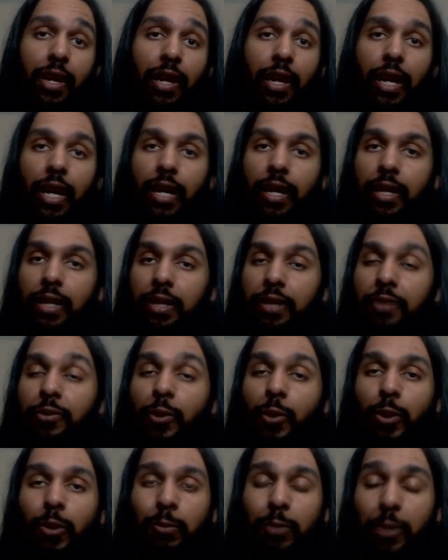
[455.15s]
And if
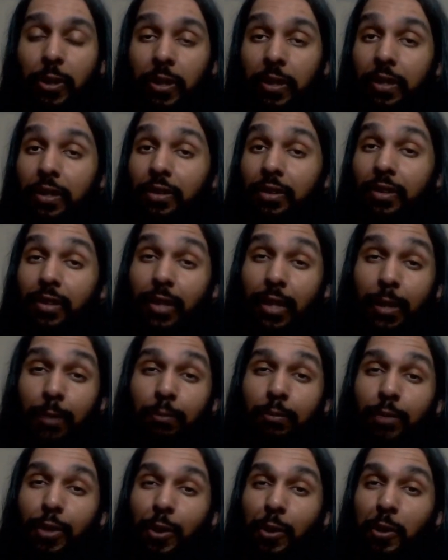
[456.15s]
you were to put it in
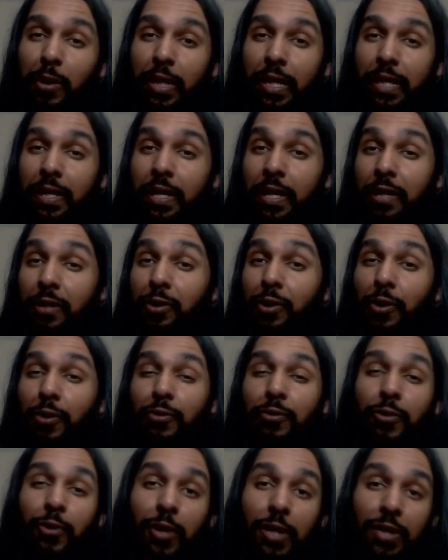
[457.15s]
sleep mode, it can go
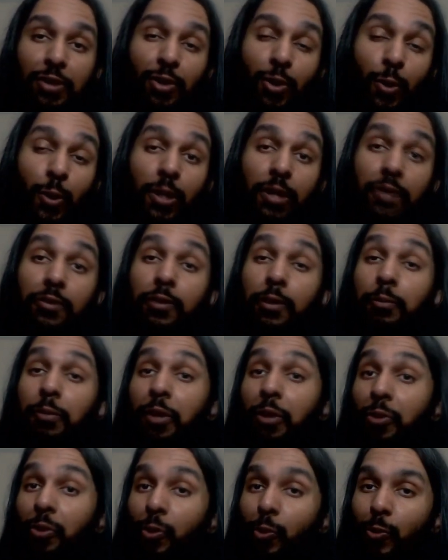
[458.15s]
for a total of up
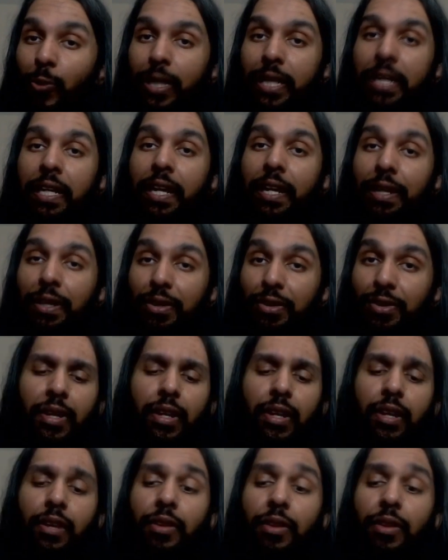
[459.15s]
to 3 days.